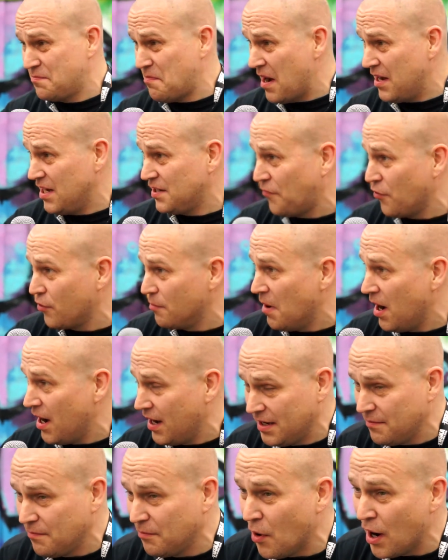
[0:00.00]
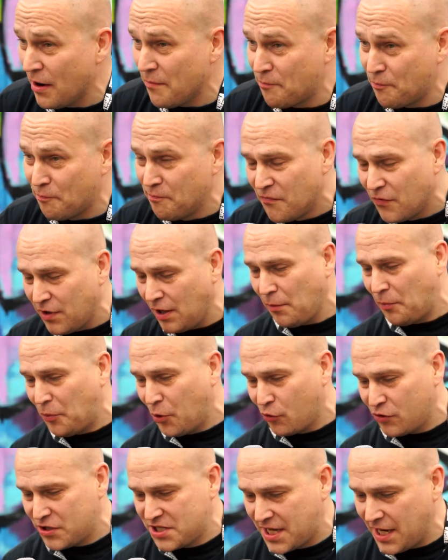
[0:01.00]
Spanish for my, my little
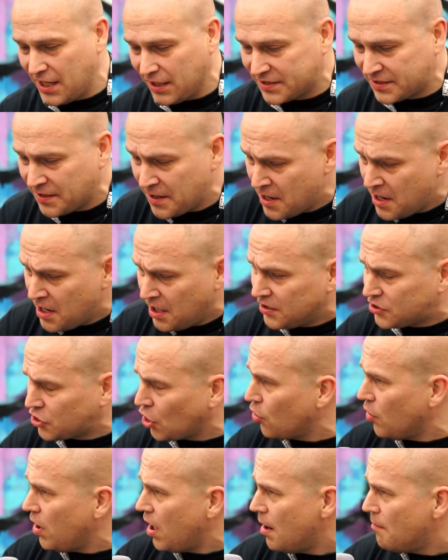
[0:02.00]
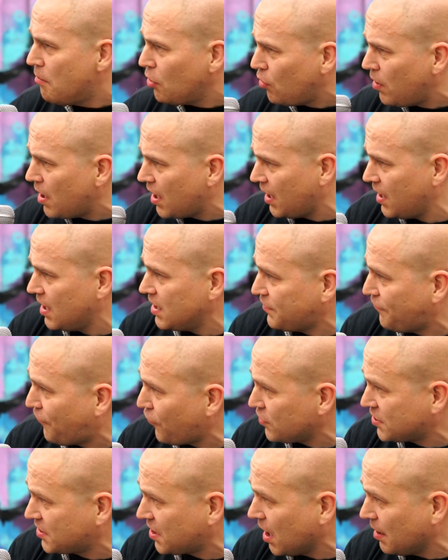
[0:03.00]
poor skills. So, uh, brujeria is
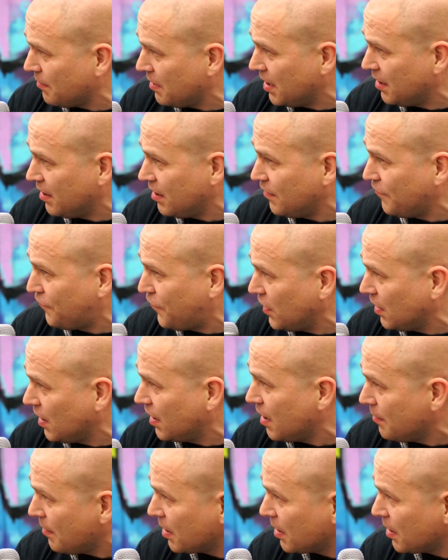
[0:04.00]
first time in, in Finland,